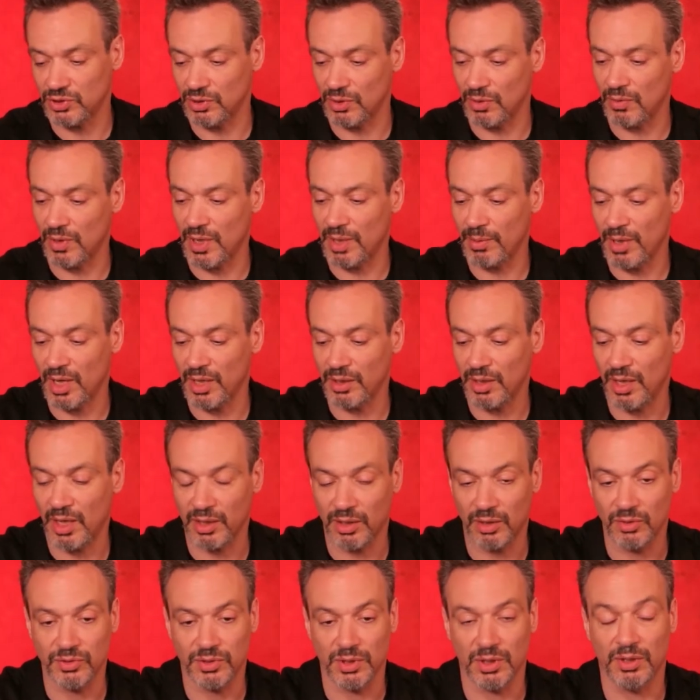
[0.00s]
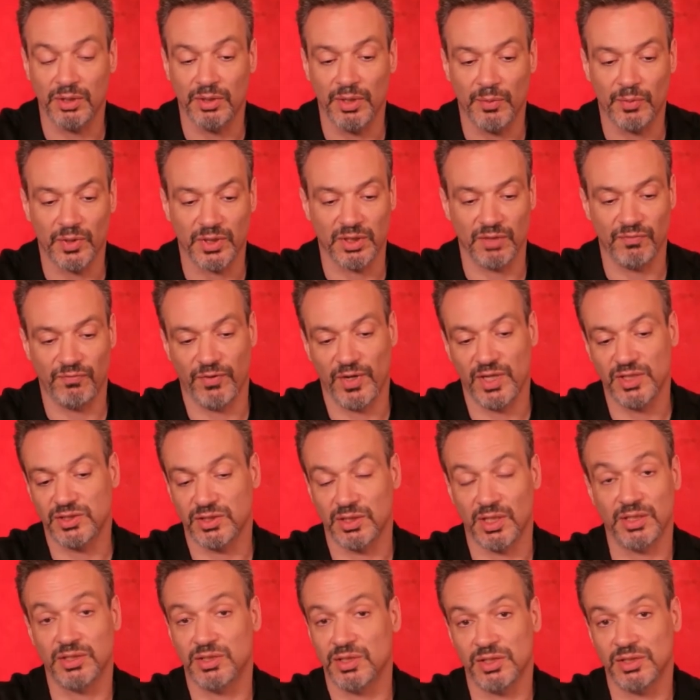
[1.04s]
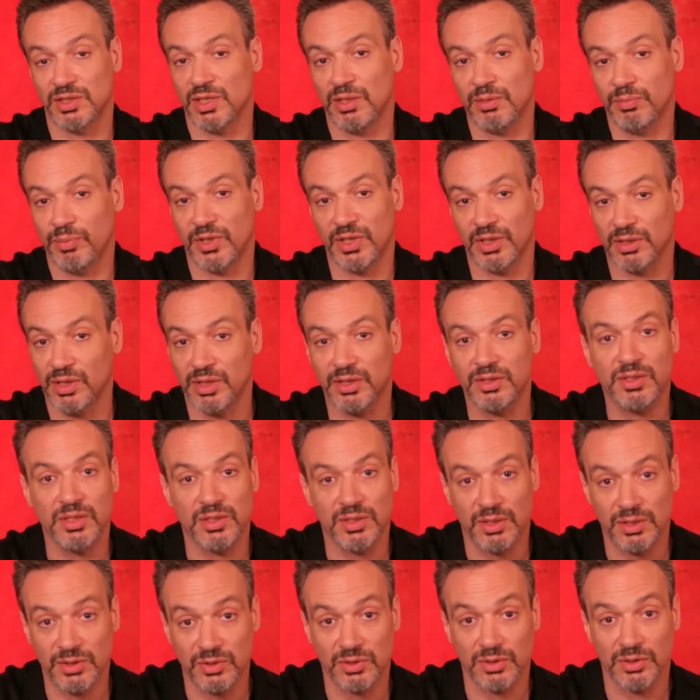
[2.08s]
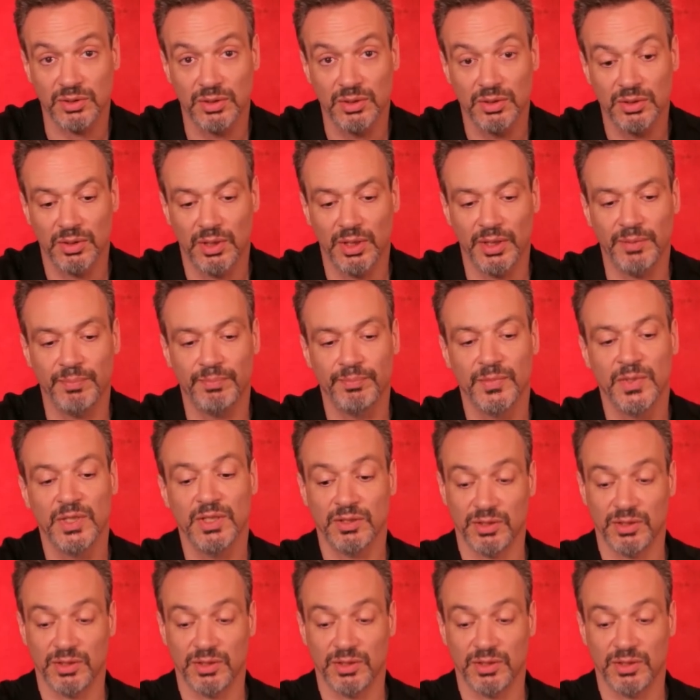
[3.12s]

So I, I, I, go to Internet Network Defense and I say, is anybody linked to this, right?